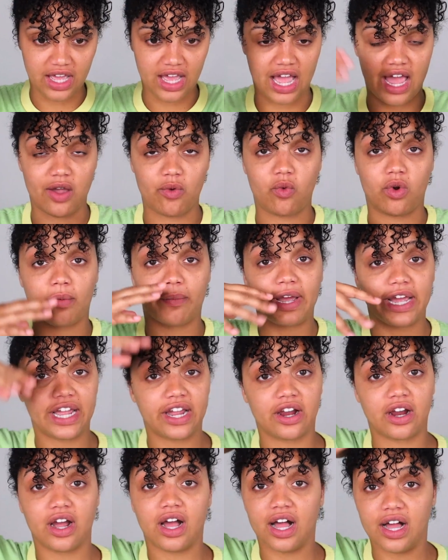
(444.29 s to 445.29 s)
I wore my
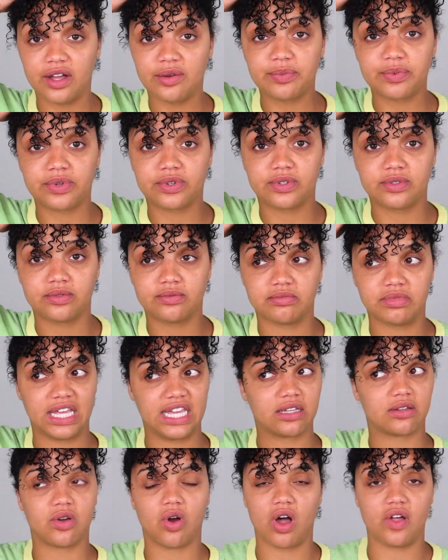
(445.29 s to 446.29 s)
hair up
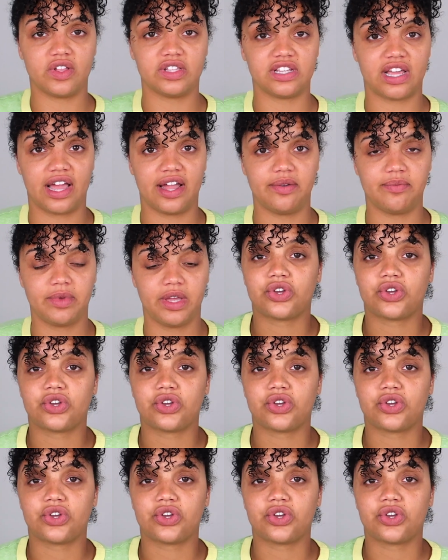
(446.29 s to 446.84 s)
like all the time.